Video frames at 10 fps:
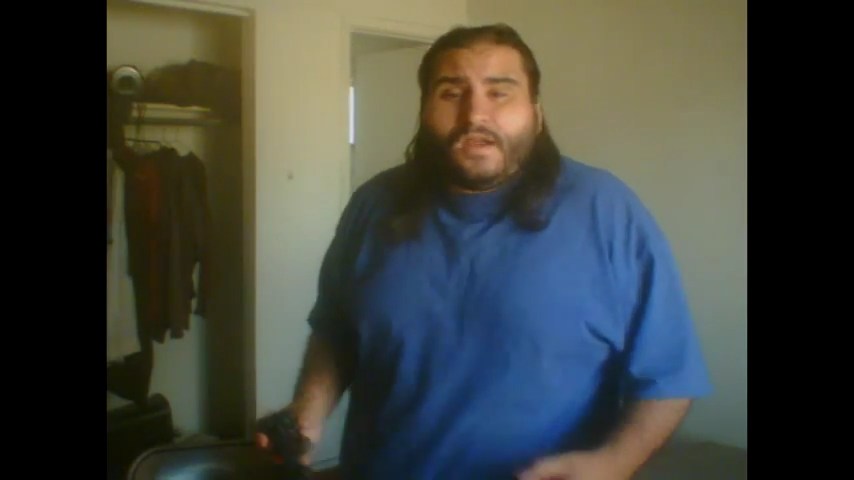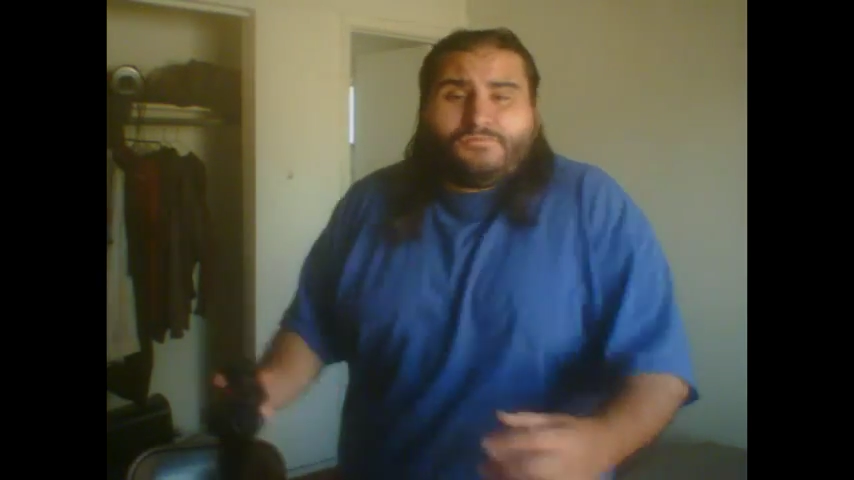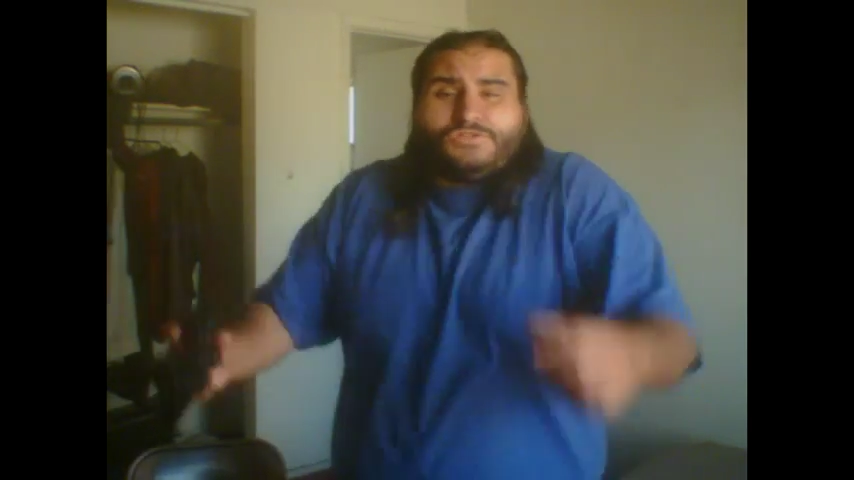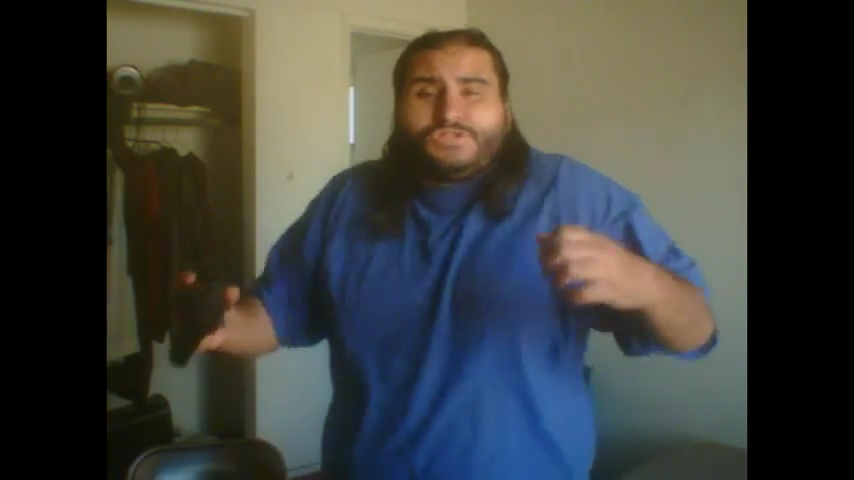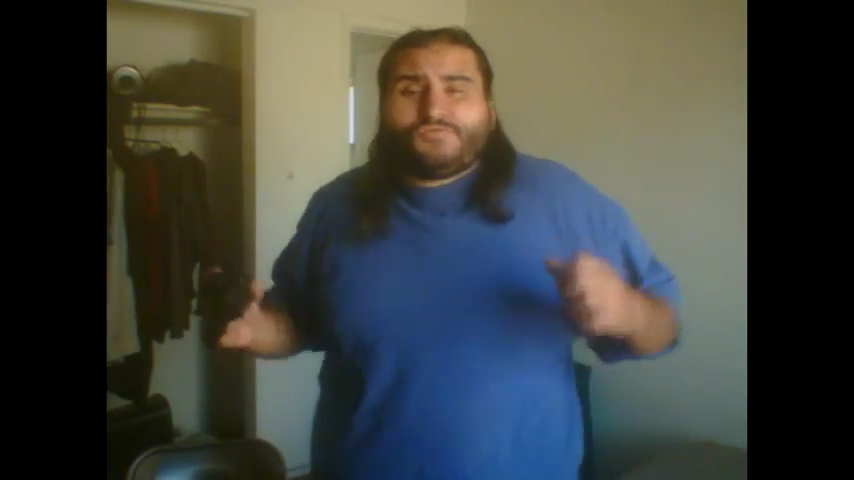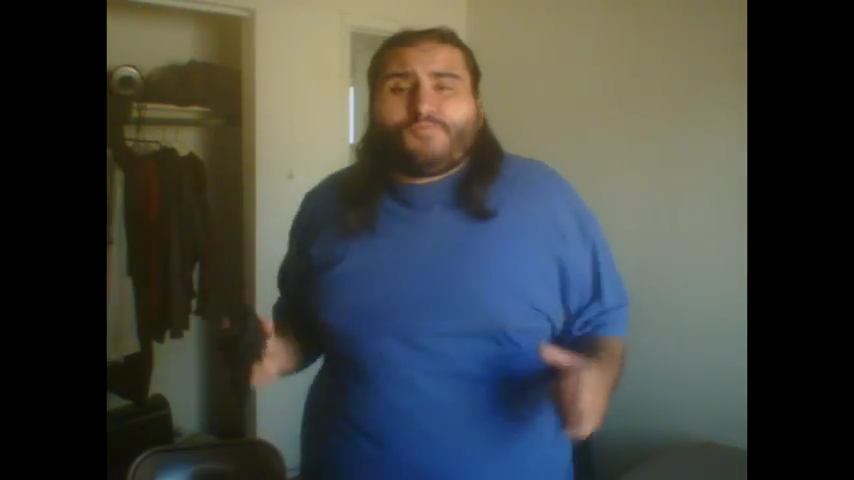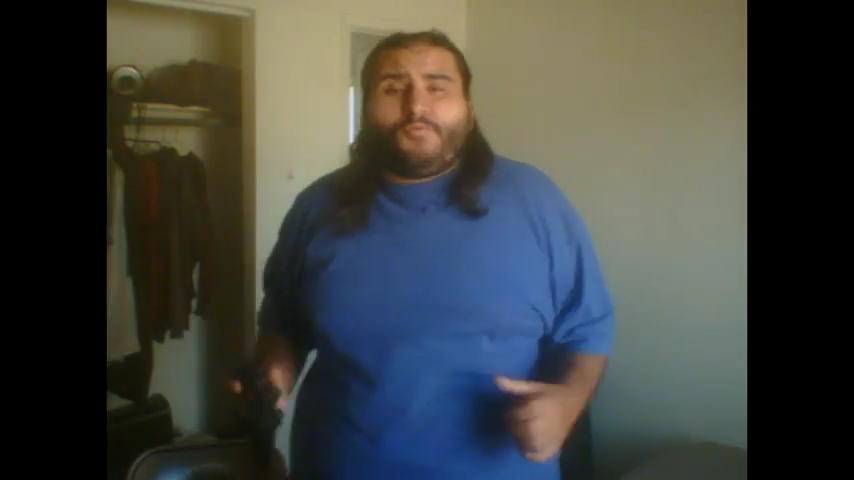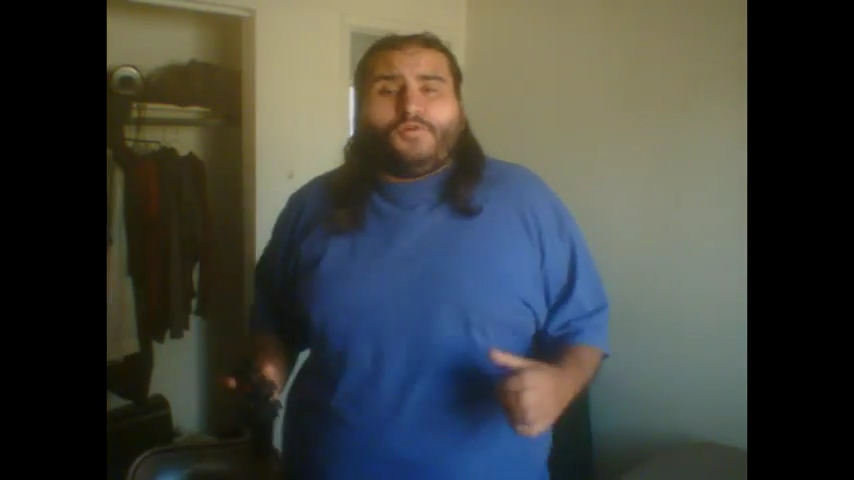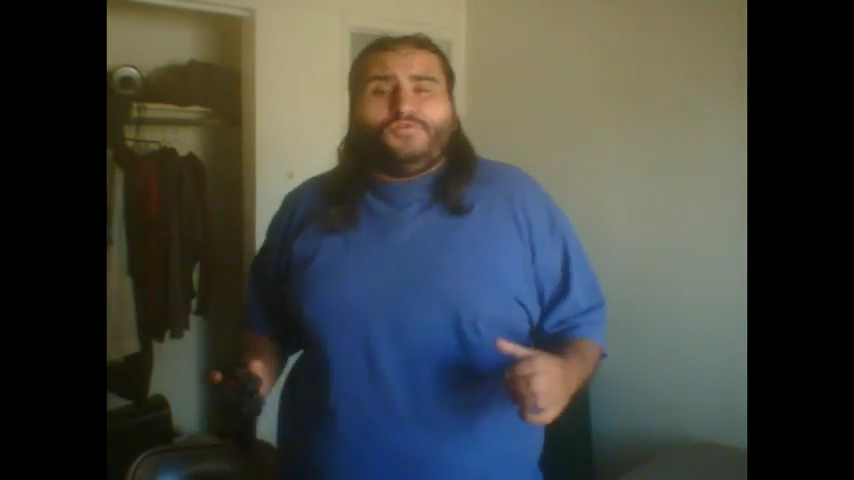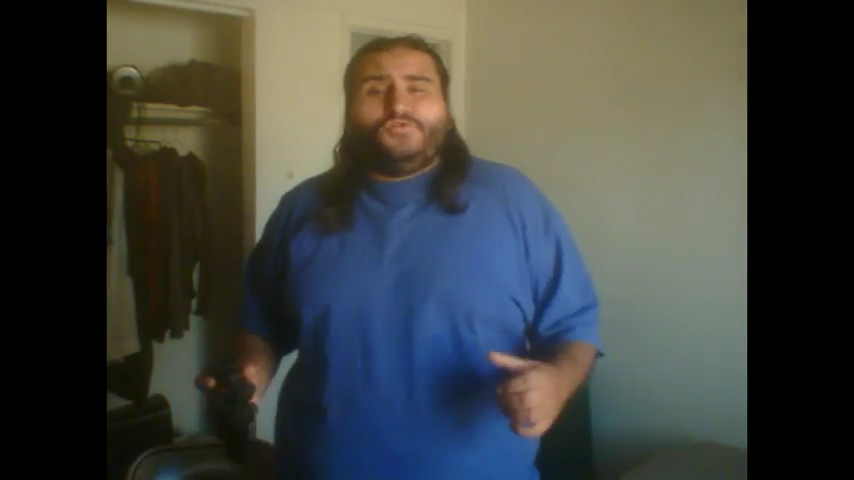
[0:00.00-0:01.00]
I was just
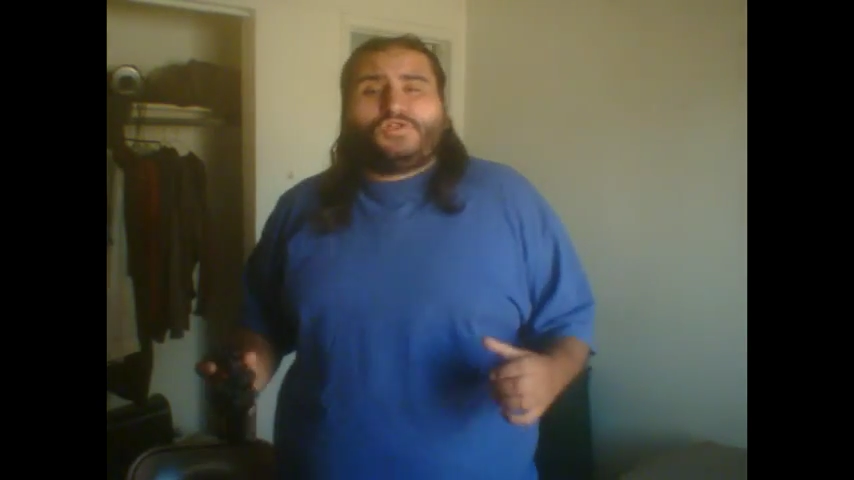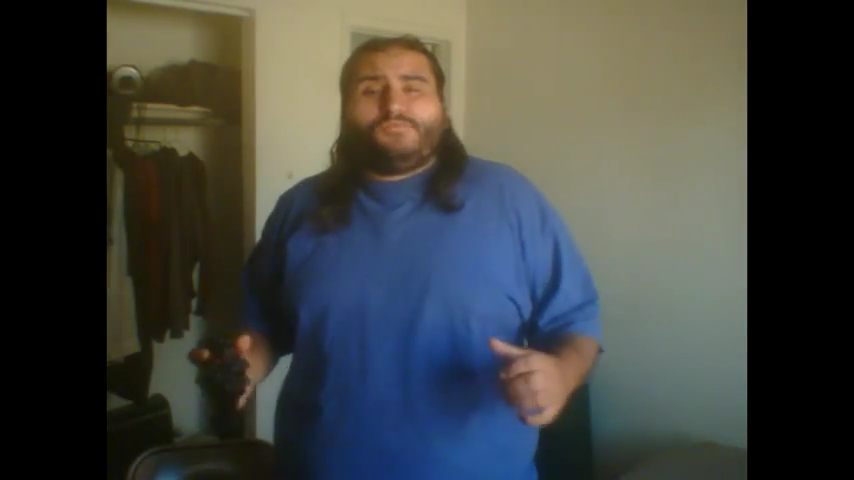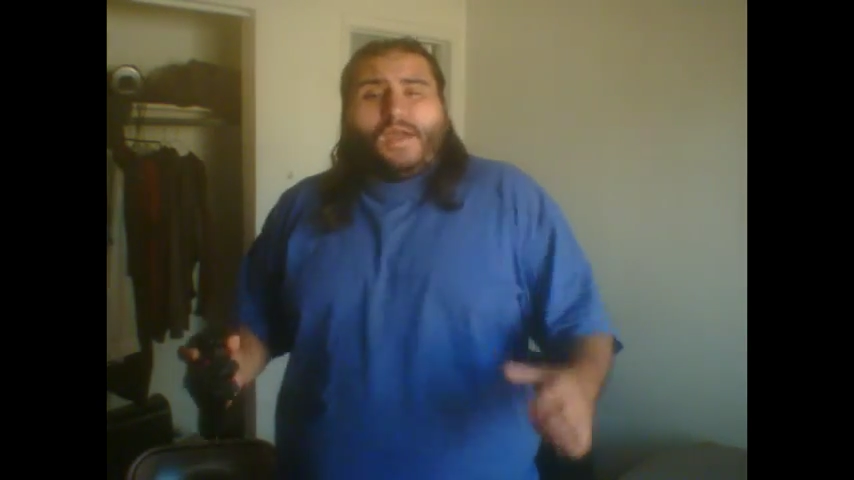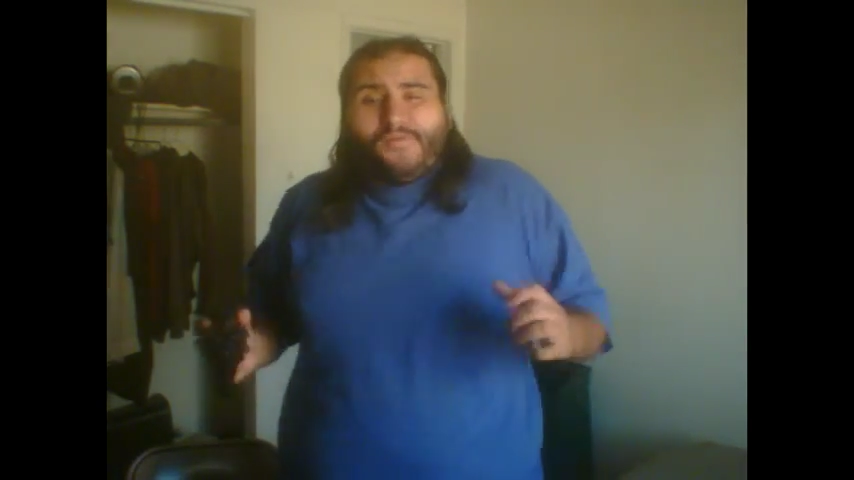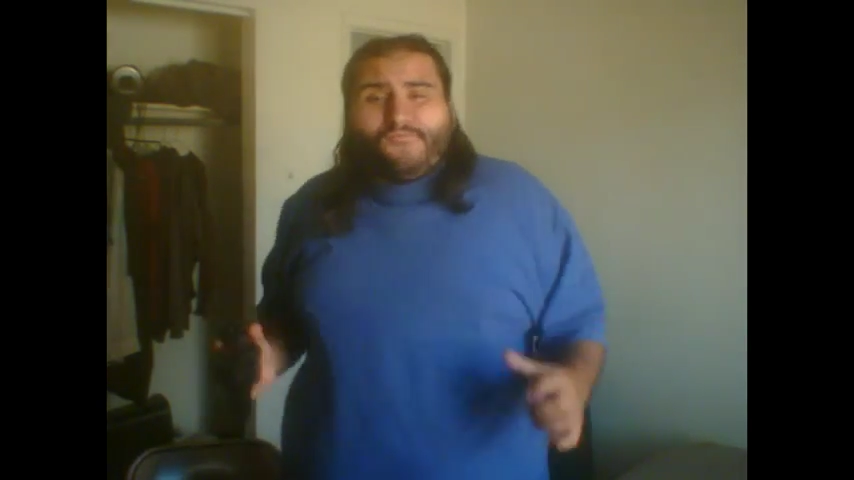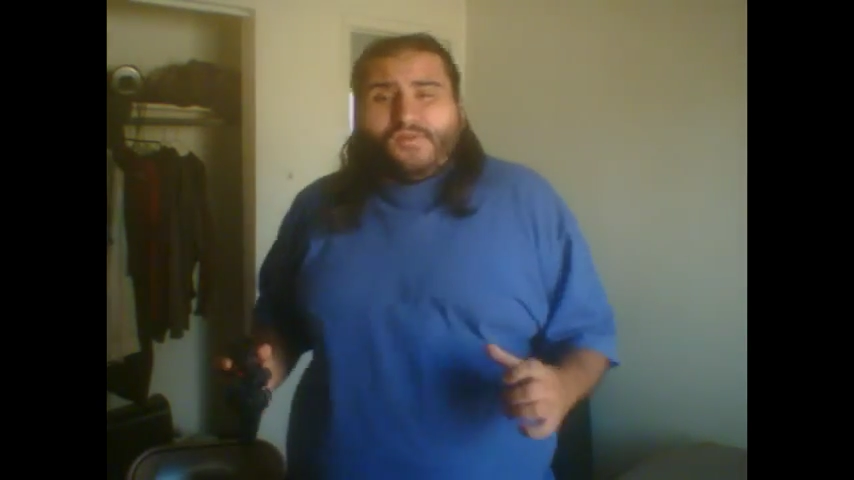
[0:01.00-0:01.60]
reporting news to my